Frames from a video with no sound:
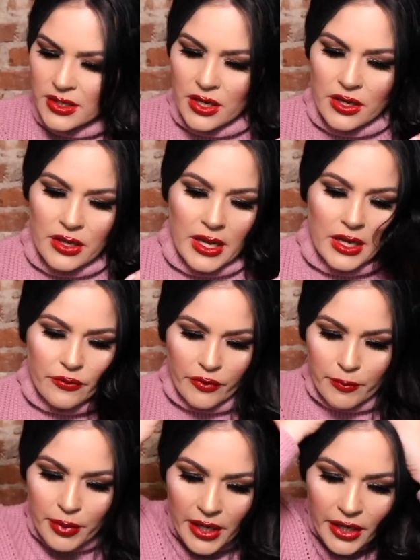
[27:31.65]
is gonna like
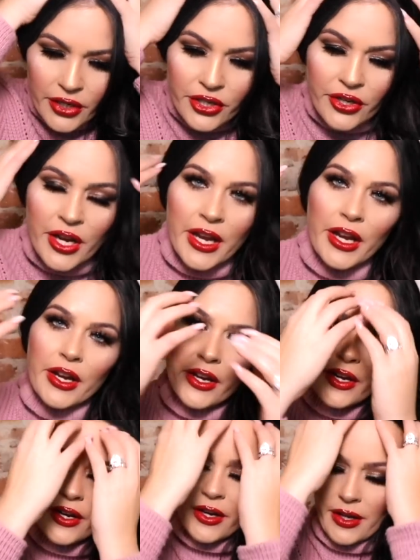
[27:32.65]
repair your
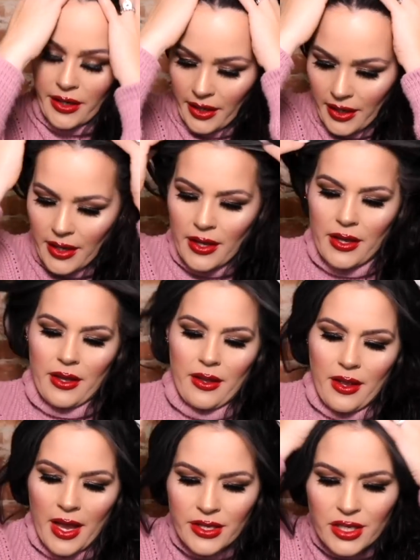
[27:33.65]
hair,
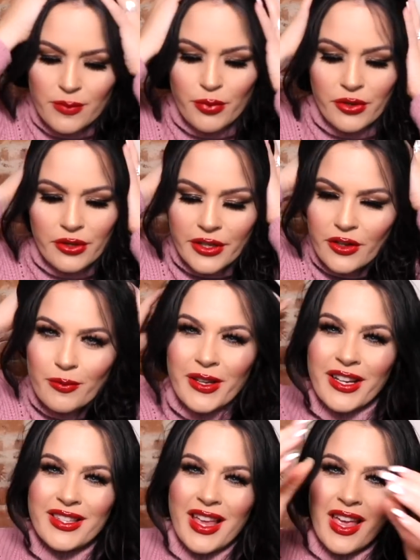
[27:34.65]
I just put a little
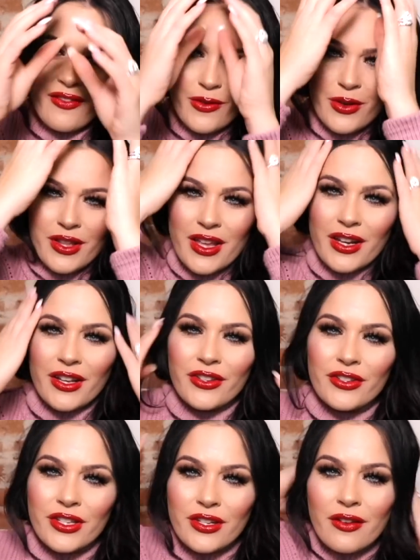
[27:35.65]
bit because I have all that
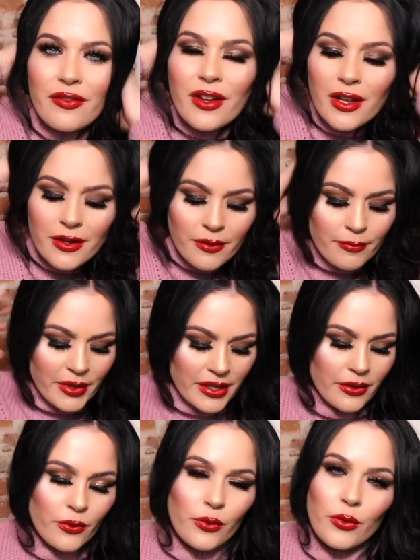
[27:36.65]
other stuff on,
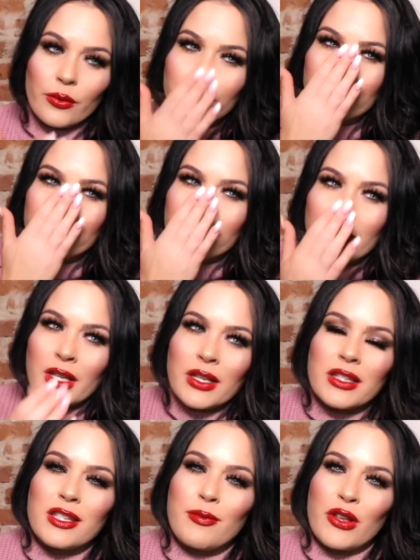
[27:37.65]
but oh,
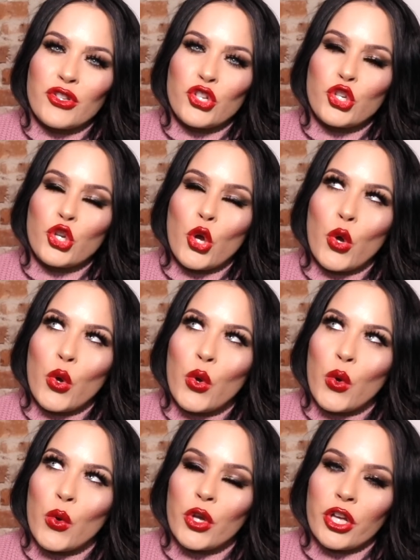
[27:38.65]
it smells
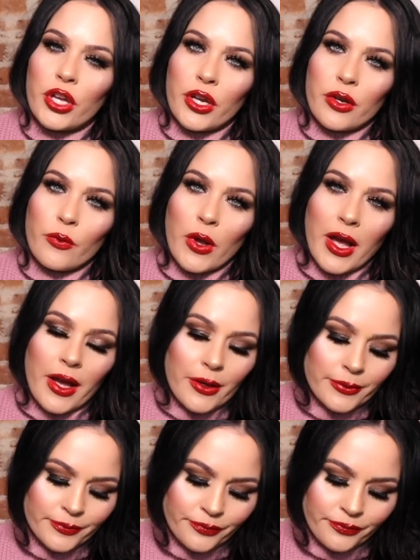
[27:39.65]
so good. Wow.